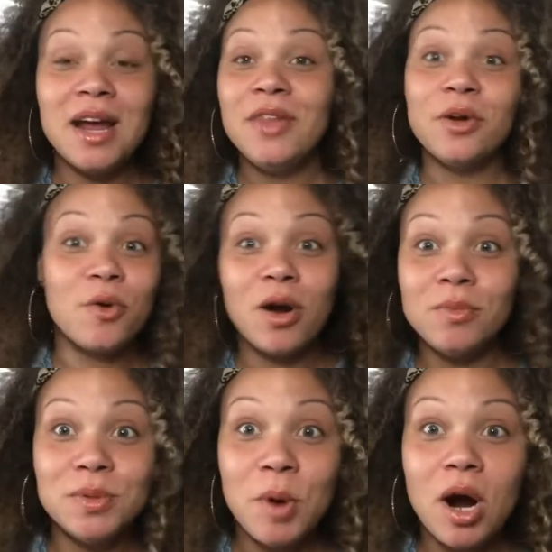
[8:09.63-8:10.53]
They're going home
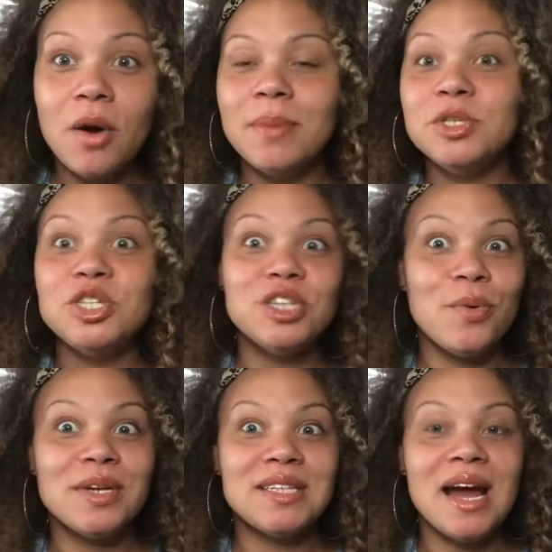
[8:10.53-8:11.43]
tomorrow. I'm so
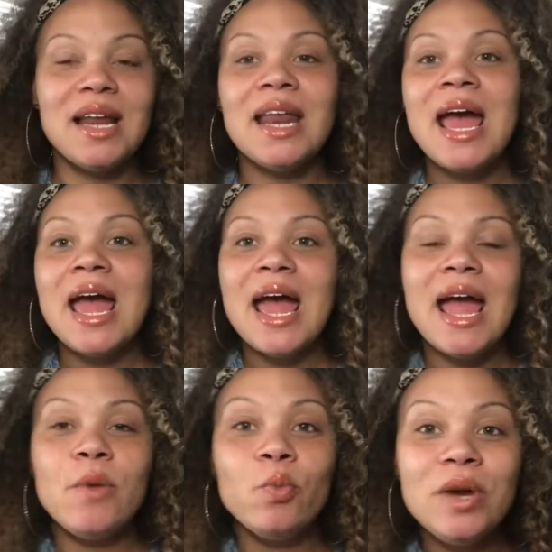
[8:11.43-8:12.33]
excited.
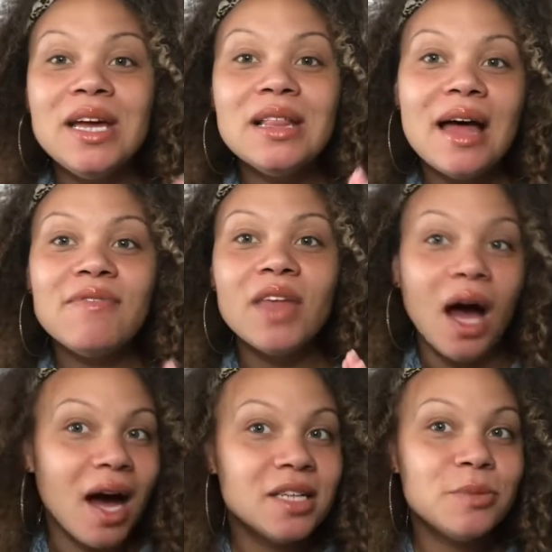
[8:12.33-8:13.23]
And we left the
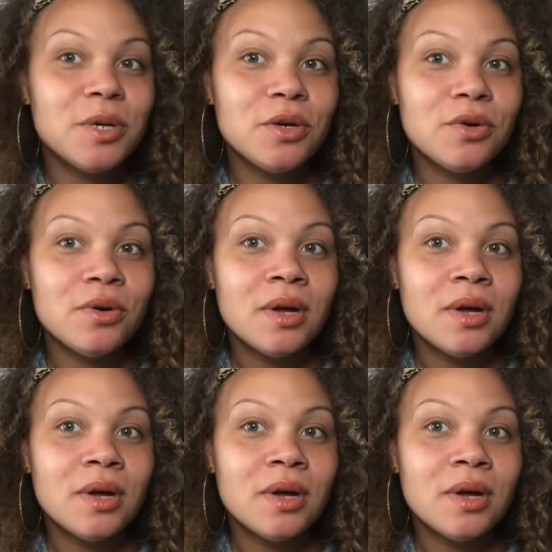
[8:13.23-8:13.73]
hospital.